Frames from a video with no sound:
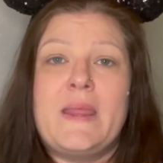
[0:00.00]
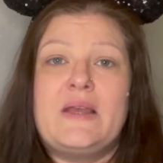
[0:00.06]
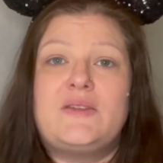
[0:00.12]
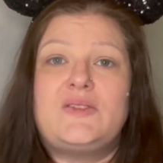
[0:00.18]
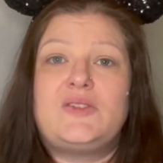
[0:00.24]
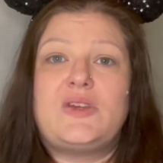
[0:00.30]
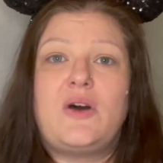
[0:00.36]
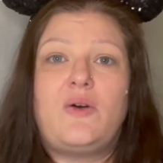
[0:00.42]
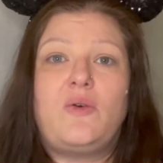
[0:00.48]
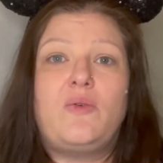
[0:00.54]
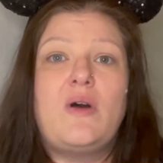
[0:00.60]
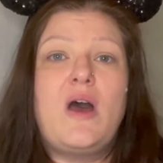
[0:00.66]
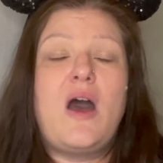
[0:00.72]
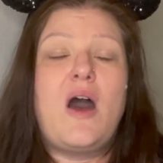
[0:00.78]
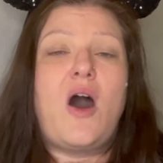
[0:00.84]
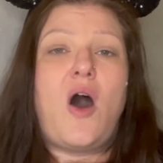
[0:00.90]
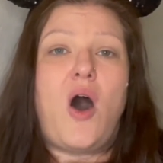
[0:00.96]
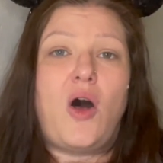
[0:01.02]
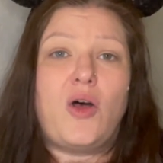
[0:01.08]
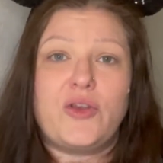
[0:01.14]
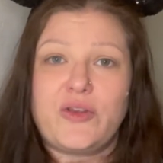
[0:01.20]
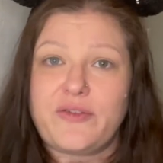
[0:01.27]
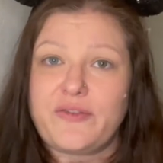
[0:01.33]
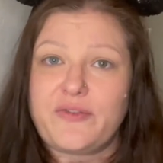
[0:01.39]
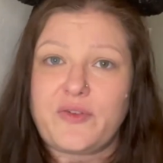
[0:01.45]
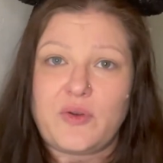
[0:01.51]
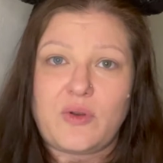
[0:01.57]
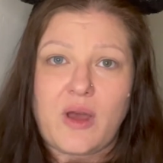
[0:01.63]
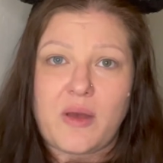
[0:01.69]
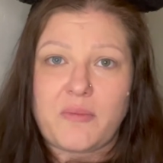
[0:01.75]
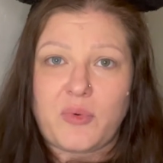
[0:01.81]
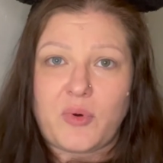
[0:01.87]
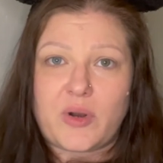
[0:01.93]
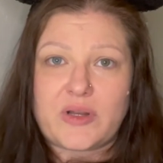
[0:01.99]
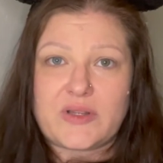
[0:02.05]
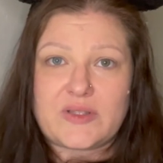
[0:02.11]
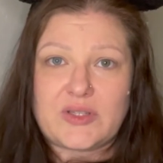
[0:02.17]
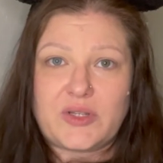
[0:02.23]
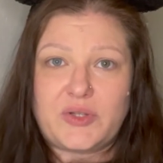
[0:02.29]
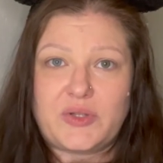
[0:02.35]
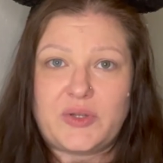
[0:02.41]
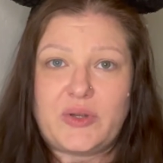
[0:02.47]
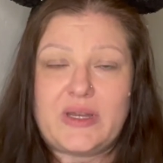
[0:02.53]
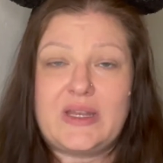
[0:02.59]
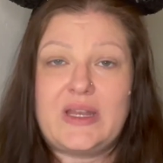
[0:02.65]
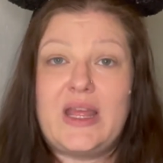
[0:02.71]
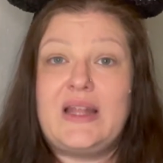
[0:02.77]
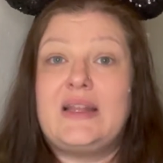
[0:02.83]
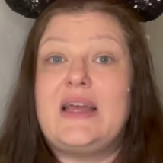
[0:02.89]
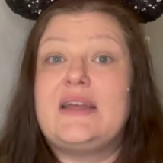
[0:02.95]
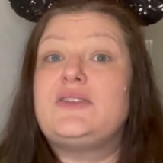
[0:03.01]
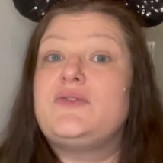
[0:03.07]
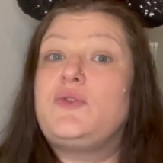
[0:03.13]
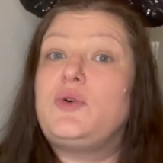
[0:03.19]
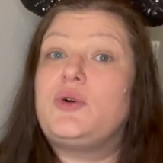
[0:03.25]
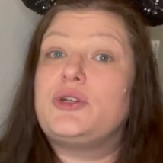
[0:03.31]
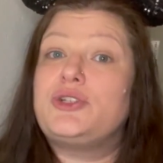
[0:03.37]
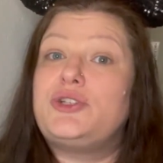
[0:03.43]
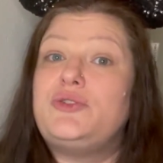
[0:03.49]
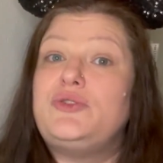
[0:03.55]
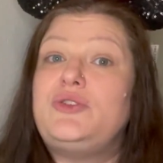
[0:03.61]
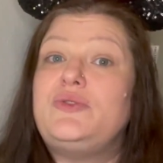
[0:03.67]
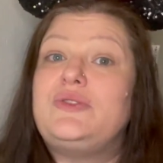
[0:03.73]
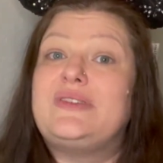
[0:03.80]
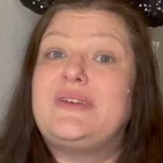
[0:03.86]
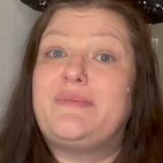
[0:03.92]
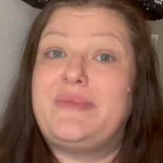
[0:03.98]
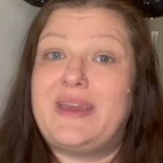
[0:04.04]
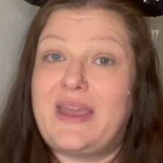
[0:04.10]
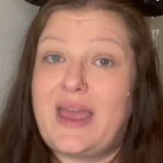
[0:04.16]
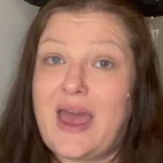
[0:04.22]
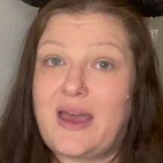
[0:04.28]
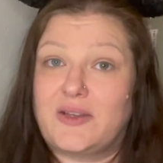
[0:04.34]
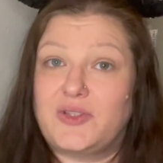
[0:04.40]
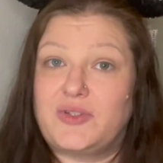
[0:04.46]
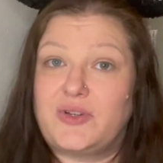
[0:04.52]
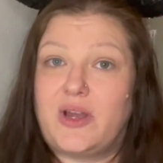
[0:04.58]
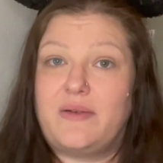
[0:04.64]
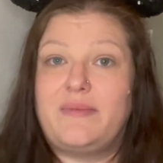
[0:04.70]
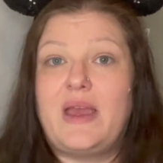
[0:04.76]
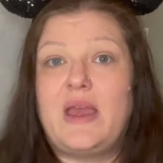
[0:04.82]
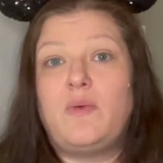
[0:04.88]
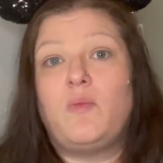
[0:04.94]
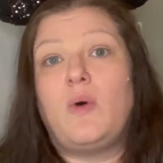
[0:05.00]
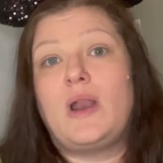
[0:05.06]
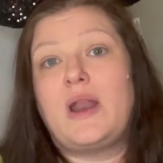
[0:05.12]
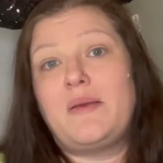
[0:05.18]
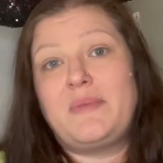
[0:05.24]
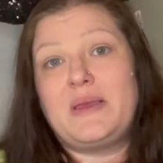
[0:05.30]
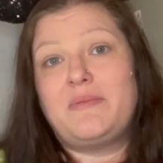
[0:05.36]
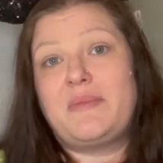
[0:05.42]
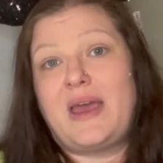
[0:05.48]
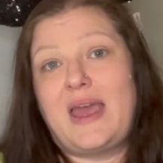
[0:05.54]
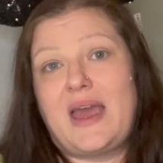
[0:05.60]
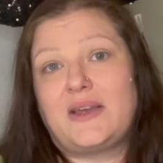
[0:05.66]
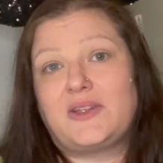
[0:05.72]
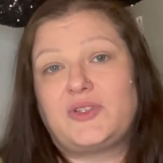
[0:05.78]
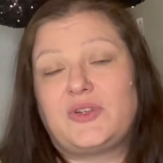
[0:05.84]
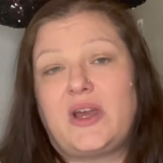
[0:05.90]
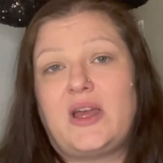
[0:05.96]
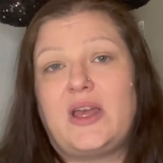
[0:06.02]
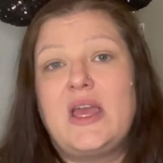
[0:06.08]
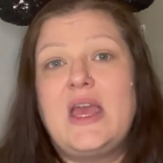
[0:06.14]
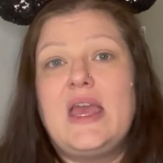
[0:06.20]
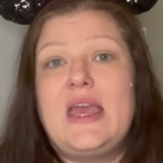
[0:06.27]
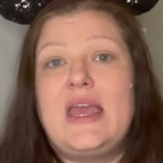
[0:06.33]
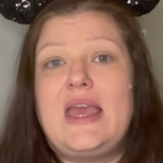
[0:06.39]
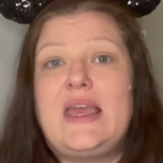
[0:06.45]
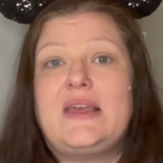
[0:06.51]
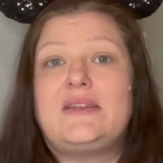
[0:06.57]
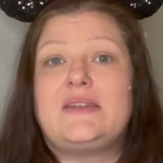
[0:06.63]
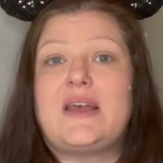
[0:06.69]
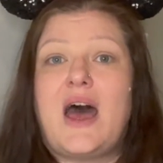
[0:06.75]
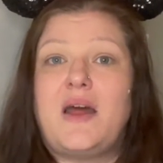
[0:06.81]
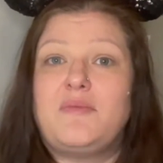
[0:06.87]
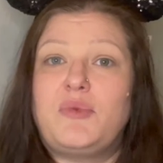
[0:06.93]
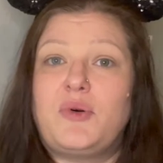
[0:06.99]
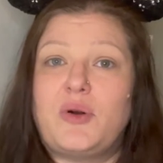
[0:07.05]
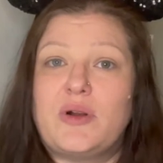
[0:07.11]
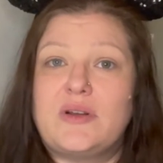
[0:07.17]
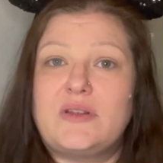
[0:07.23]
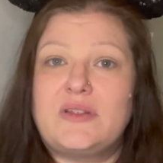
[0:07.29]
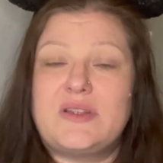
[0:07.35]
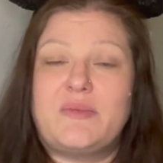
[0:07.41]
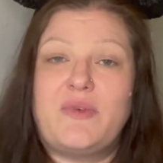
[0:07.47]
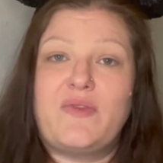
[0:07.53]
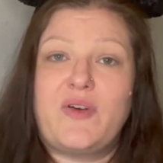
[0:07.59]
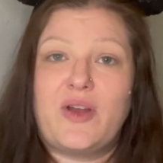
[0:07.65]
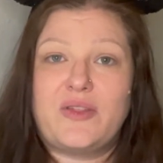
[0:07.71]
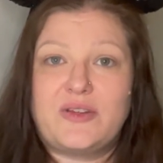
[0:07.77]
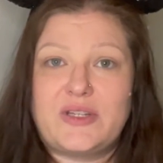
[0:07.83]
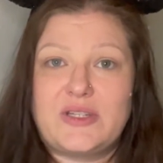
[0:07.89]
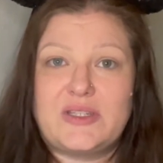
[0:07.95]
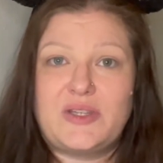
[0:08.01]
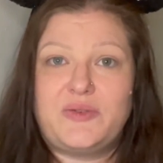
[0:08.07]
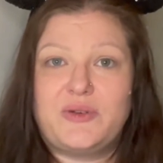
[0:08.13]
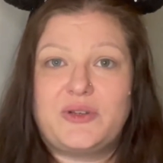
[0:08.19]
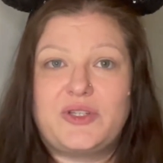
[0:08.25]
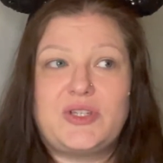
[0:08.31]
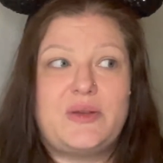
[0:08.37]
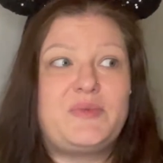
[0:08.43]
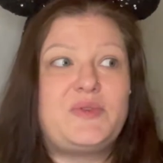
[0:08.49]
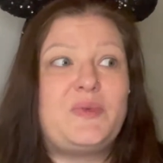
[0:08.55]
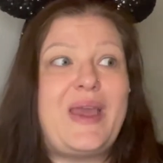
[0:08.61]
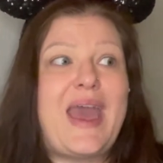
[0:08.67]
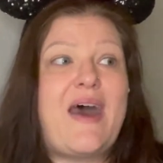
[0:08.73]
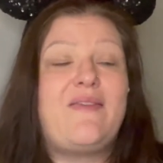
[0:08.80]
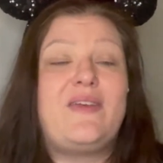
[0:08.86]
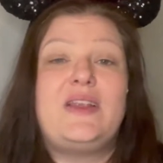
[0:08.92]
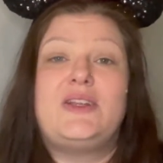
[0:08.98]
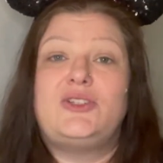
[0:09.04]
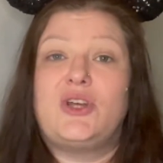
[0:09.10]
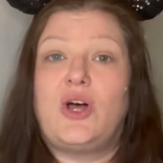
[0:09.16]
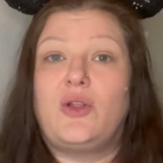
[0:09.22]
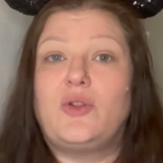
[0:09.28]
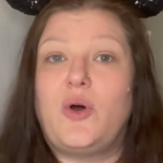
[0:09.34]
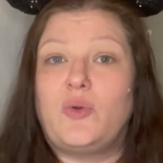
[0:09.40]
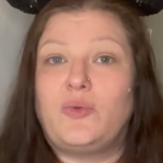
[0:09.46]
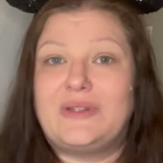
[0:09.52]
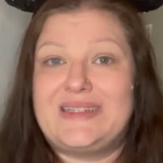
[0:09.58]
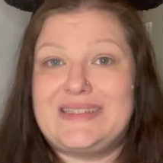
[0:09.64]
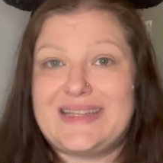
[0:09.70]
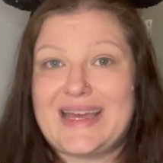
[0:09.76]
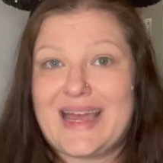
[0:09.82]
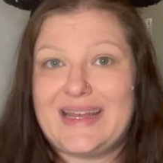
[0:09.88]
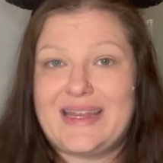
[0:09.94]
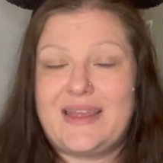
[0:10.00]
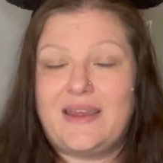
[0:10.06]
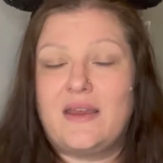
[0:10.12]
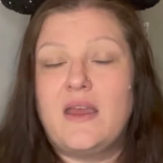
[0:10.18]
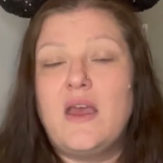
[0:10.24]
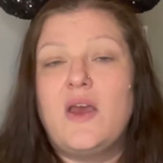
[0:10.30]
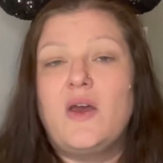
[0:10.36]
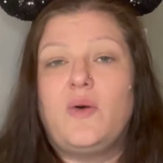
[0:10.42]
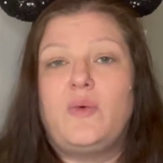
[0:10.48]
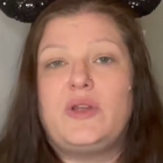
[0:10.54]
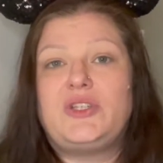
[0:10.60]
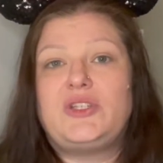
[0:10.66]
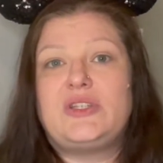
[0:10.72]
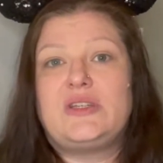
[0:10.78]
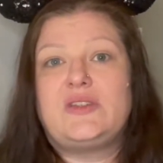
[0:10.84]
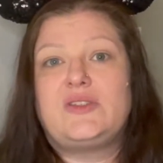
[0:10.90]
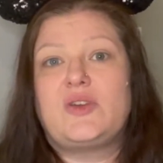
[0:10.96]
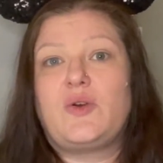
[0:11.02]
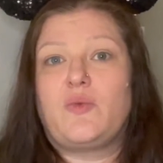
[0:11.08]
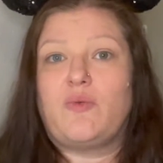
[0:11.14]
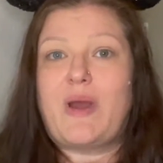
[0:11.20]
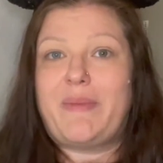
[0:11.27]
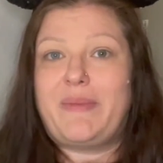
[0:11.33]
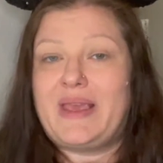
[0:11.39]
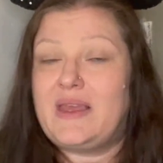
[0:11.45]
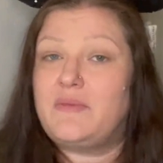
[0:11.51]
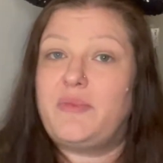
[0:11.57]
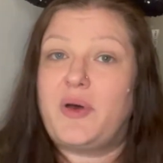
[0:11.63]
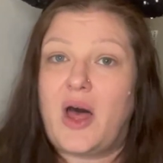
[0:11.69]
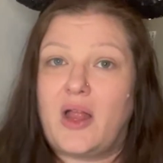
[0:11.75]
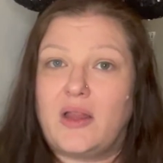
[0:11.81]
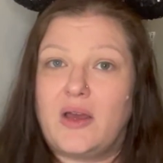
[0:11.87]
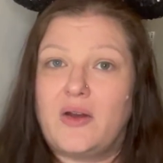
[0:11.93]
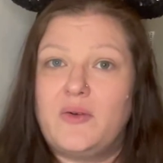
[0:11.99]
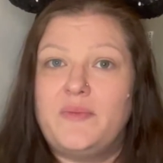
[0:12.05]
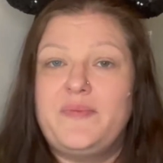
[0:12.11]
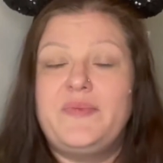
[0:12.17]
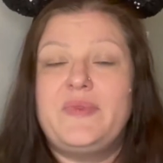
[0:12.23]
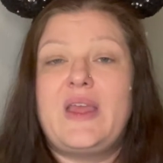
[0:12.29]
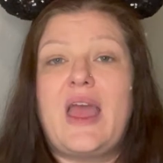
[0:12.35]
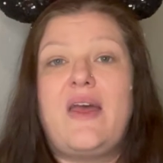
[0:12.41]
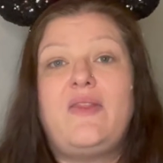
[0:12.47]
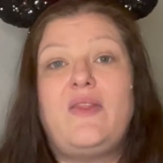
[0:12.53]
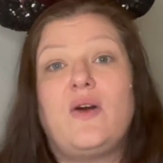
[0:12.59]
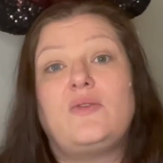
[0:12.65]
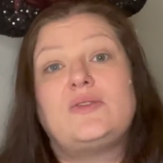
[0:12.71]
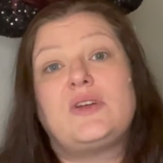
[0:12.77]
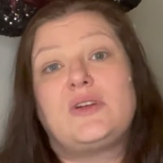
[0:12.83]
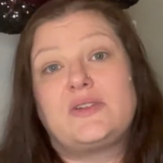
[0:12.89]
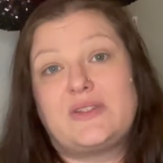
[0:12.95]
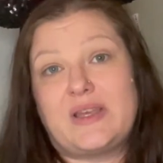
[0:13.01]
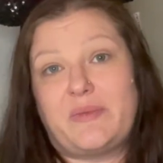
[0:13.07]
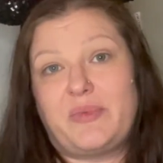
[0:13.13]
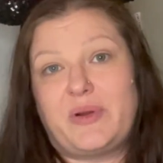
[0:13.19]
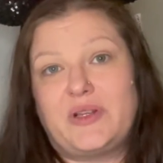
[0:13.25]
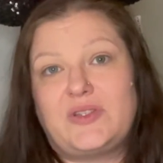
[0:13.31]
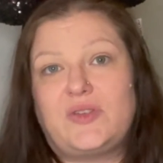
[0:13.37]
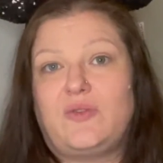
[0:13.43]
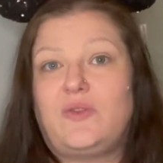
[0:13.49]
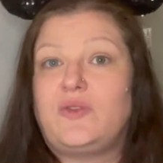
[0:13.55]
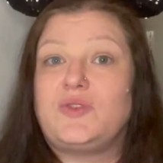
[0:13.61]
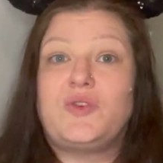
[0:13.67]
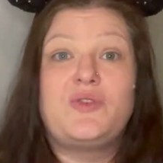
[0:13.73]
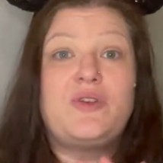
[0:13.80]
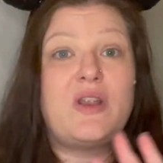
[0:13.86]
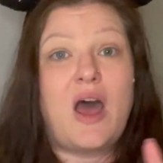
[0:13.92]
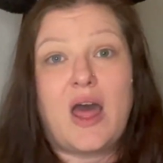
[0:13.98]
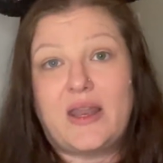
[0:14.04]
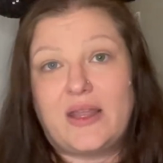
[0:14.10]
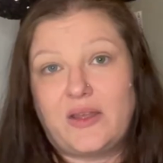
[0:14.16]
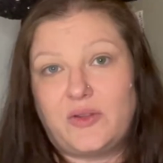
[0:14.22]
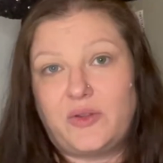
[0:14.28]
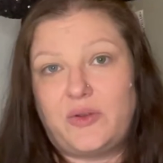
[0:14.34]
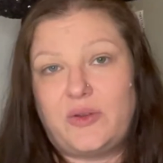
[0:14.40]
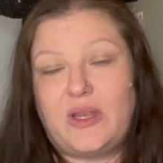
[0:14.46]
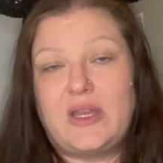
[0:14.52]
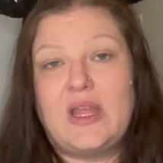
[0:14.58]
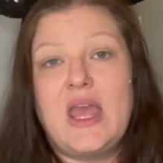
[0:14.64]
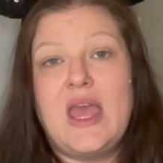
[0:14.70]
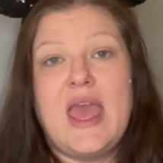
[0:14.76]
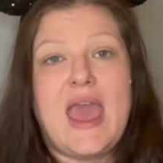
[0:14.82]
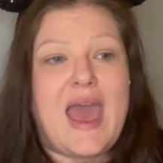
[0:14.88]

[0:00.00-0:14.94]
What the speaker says: So all your food on board is included, unless of course you do something extra. And what I mean by extra is on board some of our other Disney cruise ships, we have an adult only dining, which is Remy and Paulo, and those are separate. So those are not included.